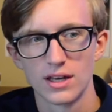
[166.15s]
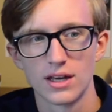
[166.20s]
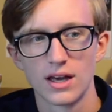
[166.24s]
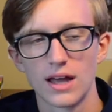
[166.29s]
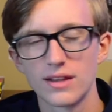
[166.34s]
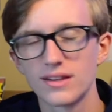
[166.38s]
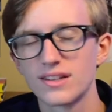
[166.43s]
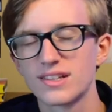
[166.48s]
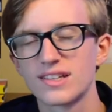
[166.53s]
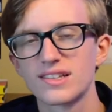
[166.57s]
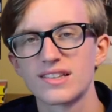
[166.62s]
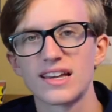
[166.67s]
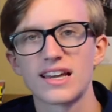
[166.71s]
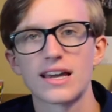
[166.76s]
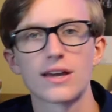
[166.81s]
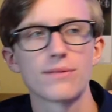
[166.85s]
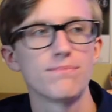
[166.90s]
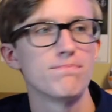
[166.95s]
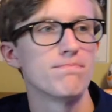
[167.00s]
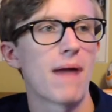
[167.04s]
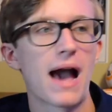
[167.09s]
unless it's like a
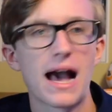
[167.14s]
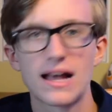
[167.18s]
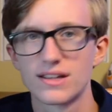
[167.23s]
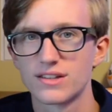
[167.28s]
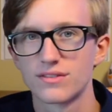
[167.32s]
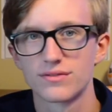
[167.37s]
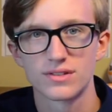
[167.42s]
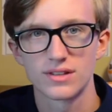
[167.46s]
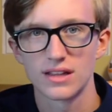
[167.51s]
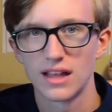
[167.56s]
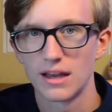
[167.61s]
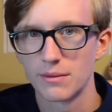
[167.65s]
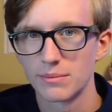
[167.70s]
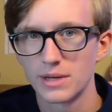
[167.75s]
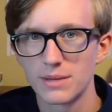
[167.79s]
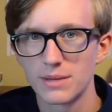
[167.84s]
massive celebrity,